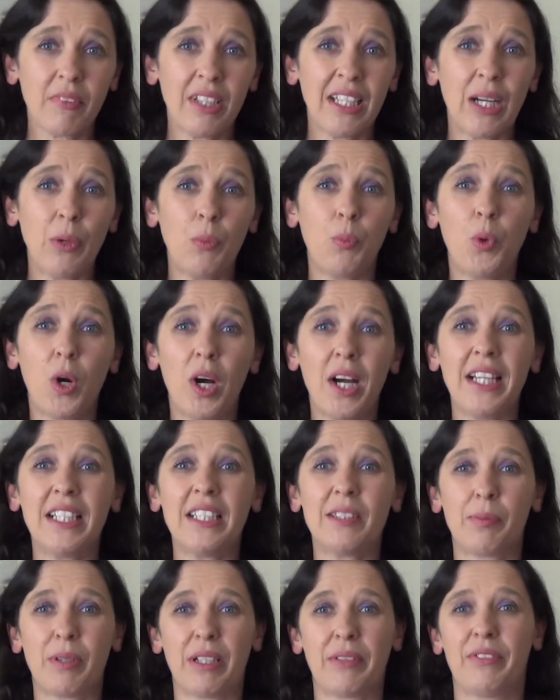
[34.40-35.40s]
Now, why
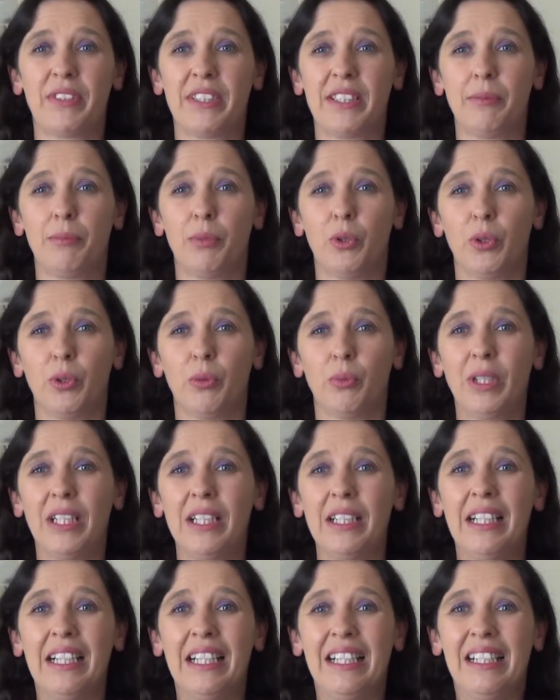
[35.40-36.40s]
is breakfast important?
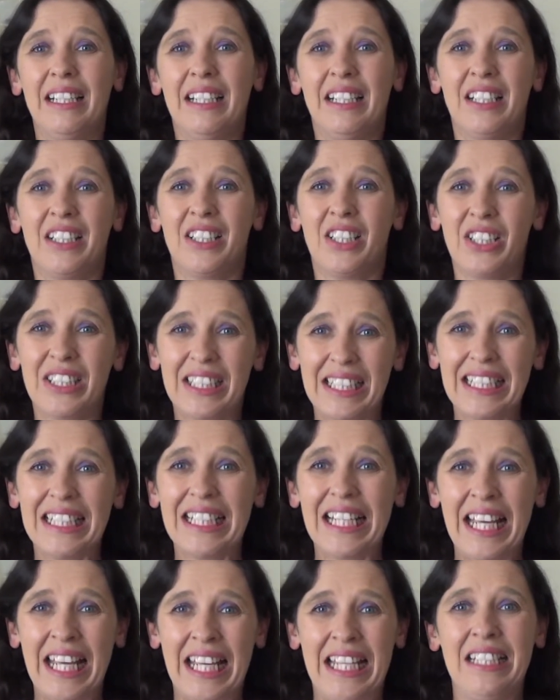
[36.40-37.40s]
Well, you
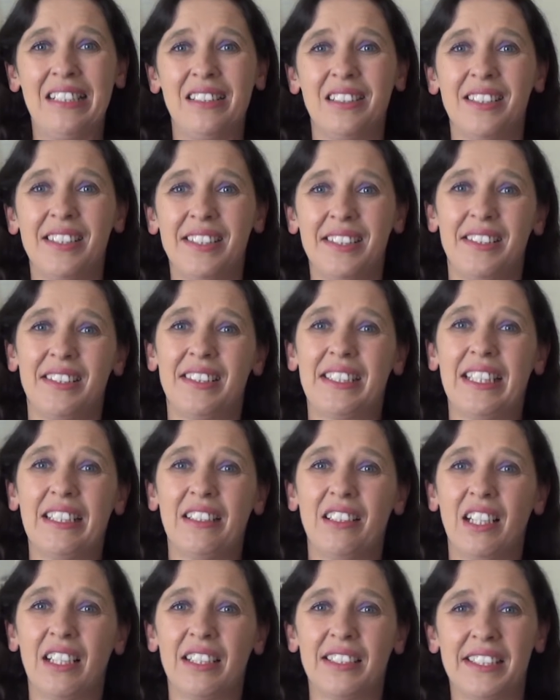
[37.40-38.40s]
didn't eat
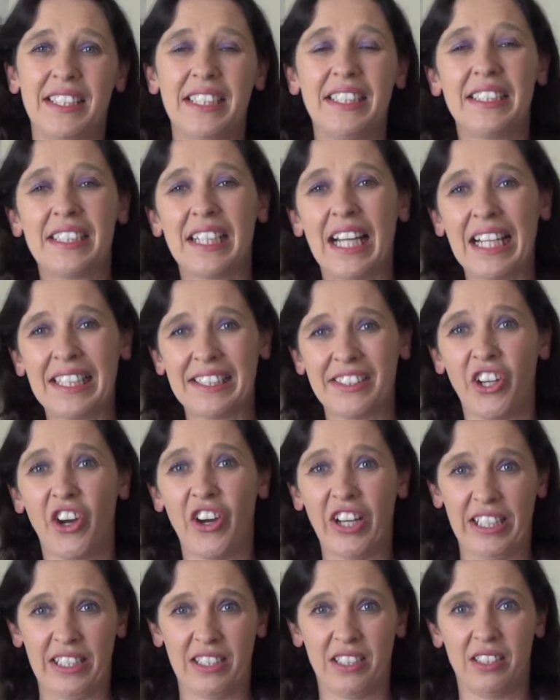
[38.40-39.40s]
since last
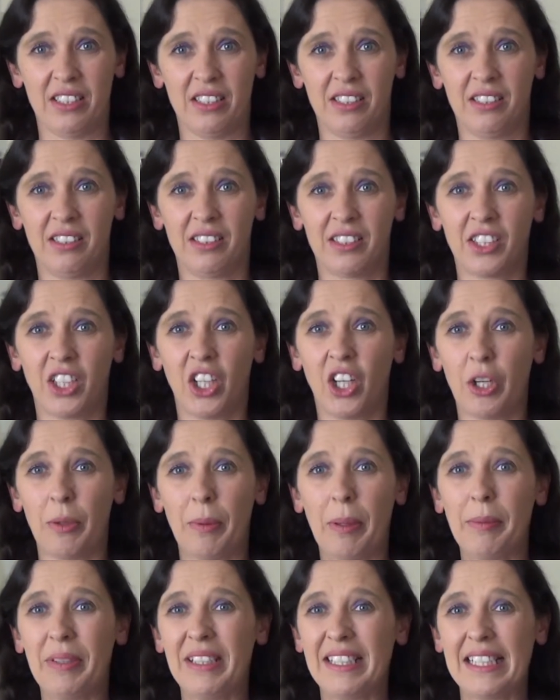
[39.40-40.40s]
night. So
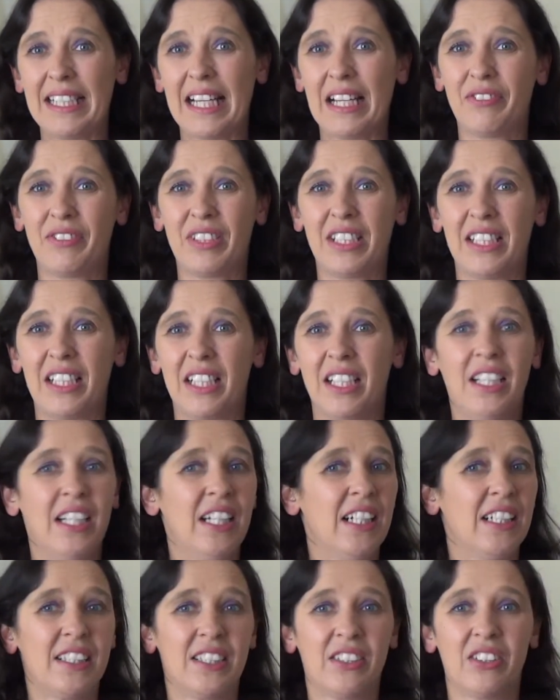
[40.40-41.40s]
maybe you didn't have dinner
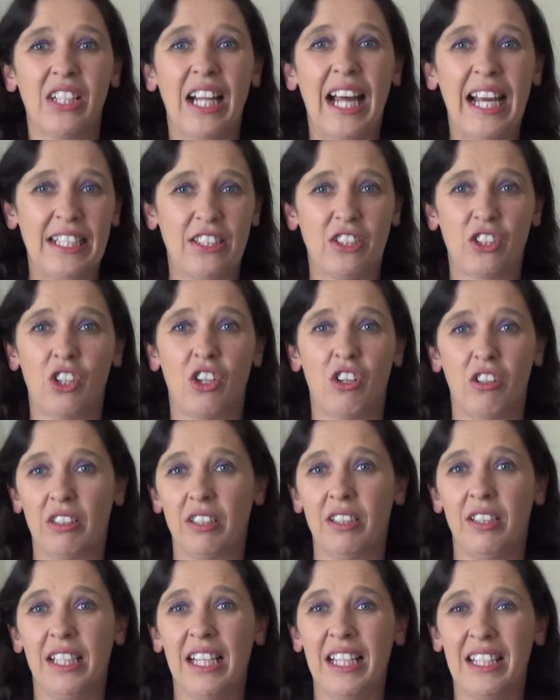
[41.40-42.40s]
till 8 o'clock.
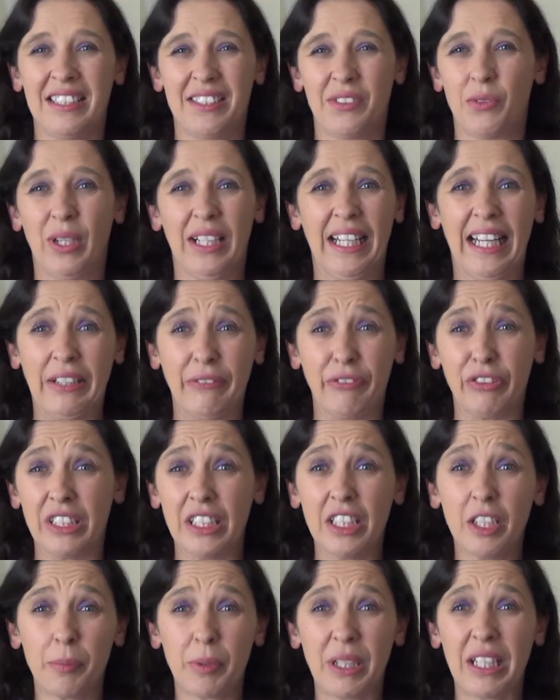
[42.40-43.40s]
Yeah, that's quite late for
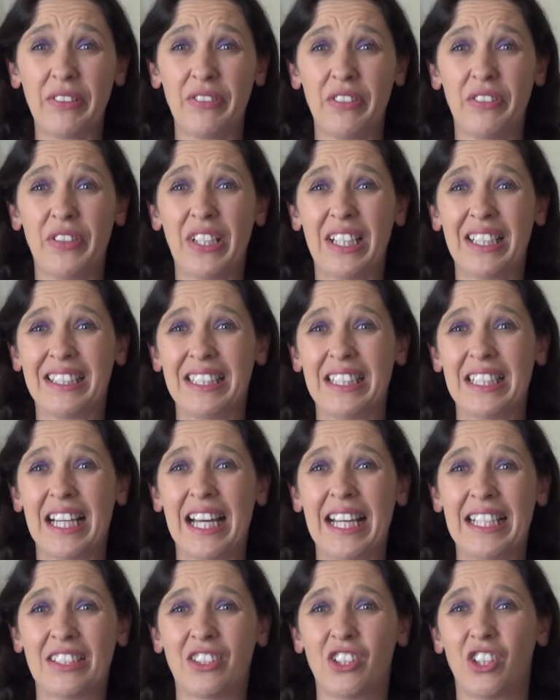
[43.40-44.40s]
dinner, but even if you had dinner
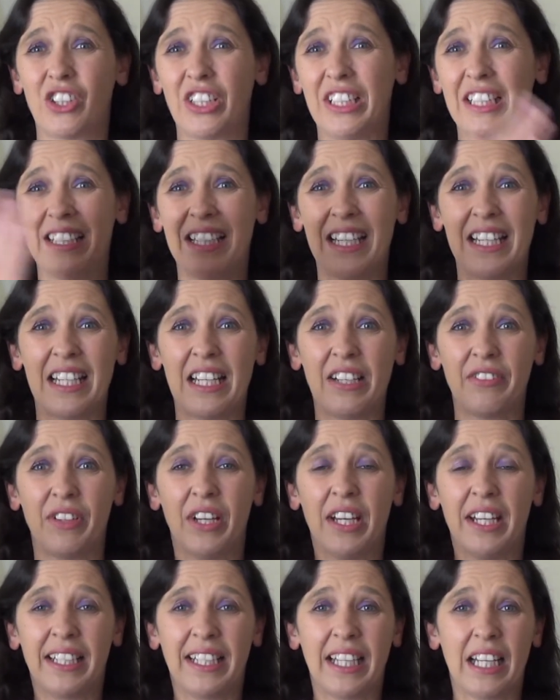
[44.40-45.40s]
at 8 o'clock and you then
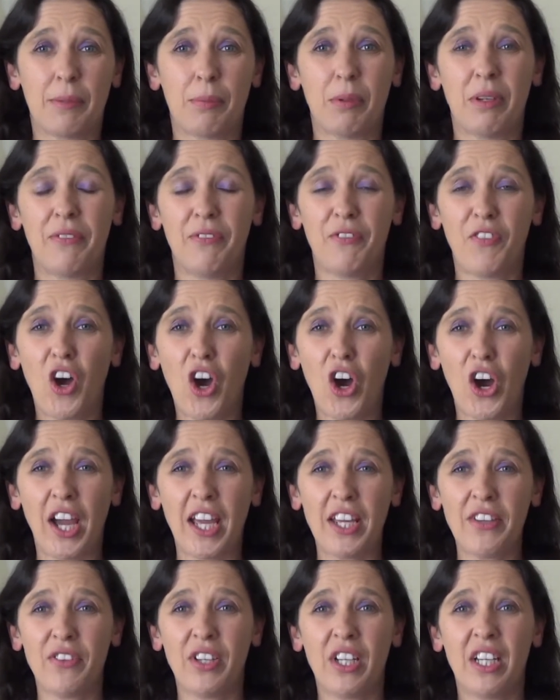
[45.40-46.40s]
get up at
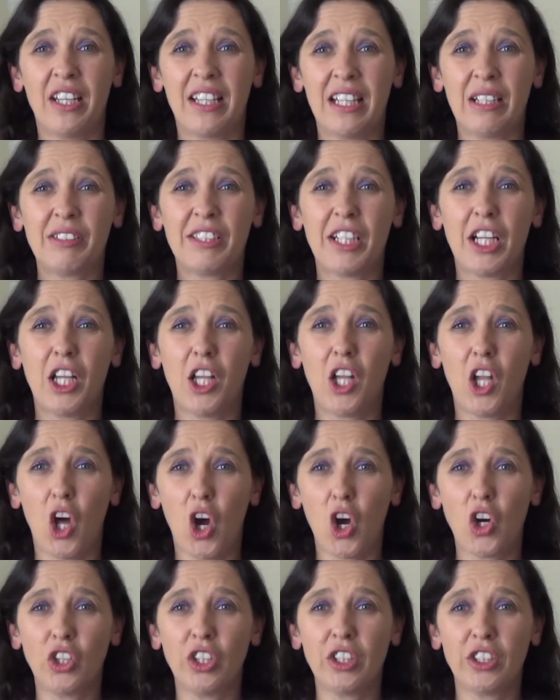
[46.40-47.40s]
5, that's a
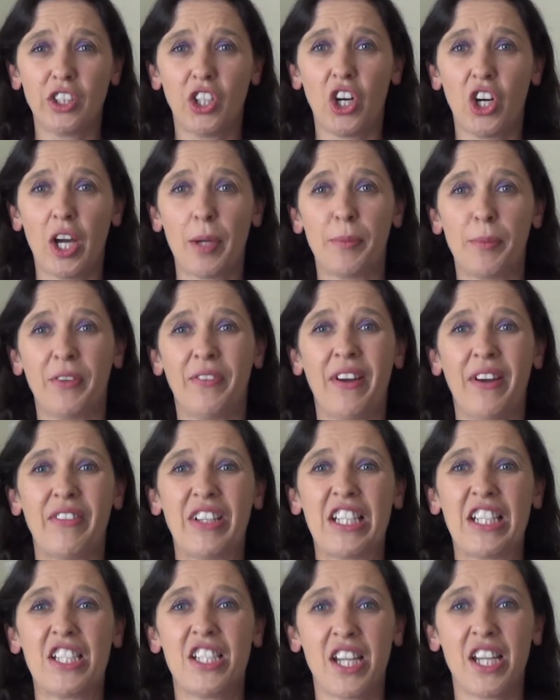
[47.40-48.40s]
long time of
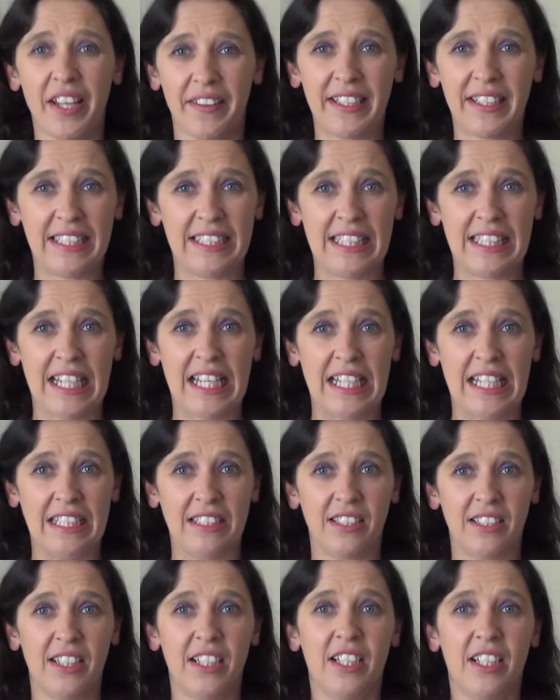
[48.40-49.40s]
having nothing to
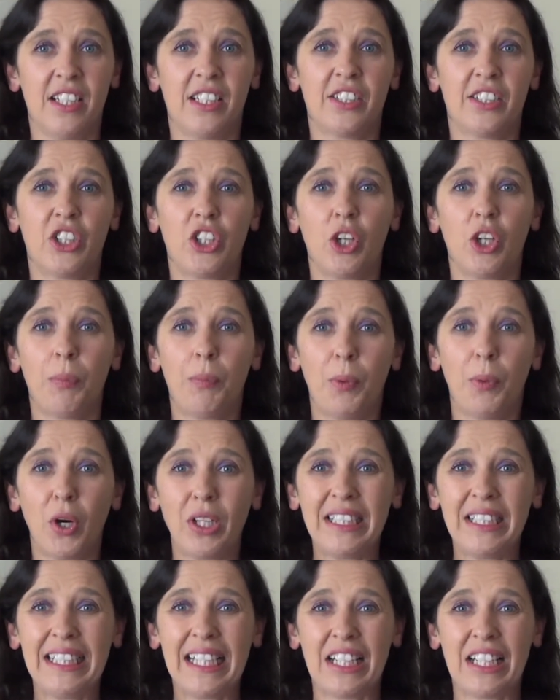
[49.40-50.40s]
eat. So your
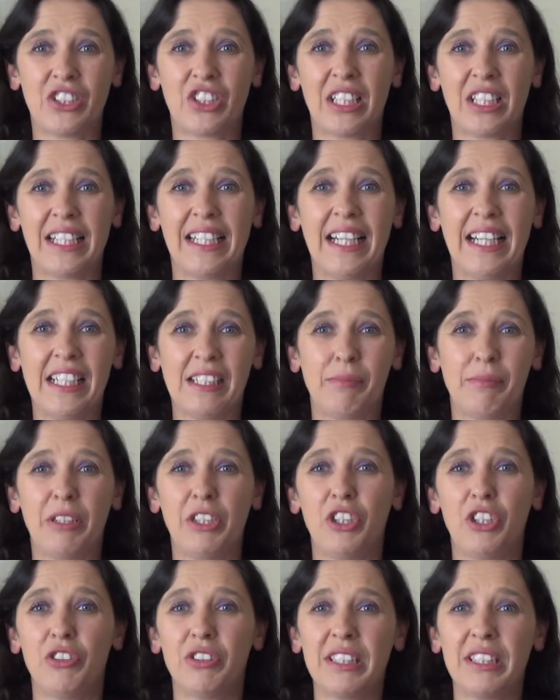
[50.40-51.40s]
body actually has
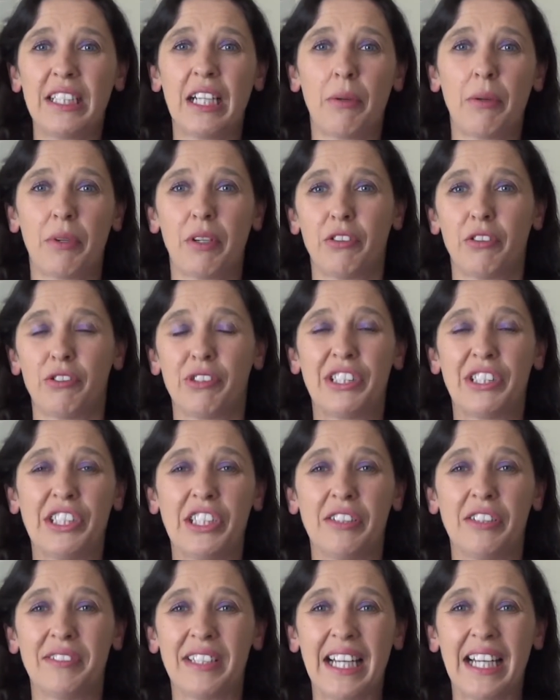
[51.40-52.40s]
been using up those
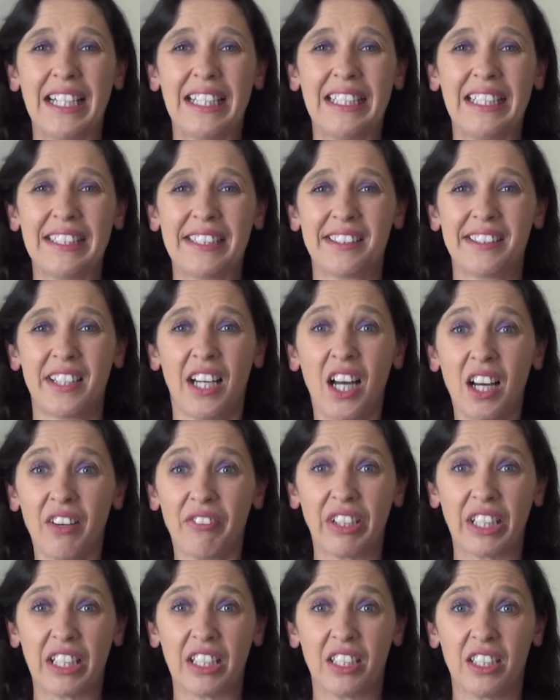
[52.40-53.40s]
reserves and it's
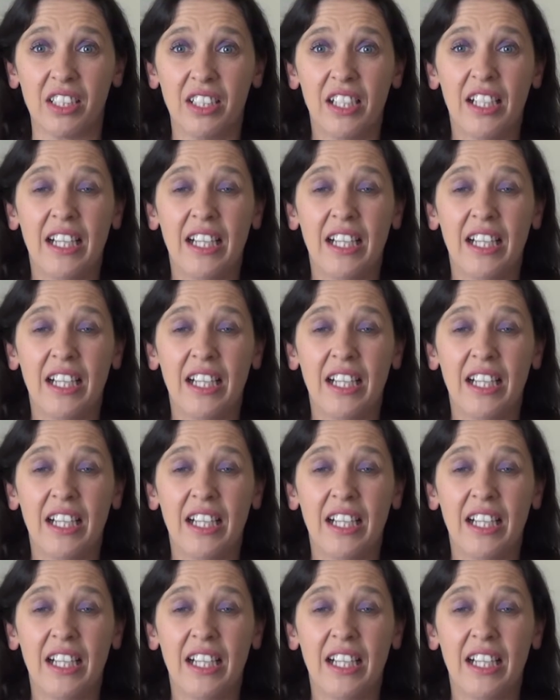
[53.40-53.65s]
starving.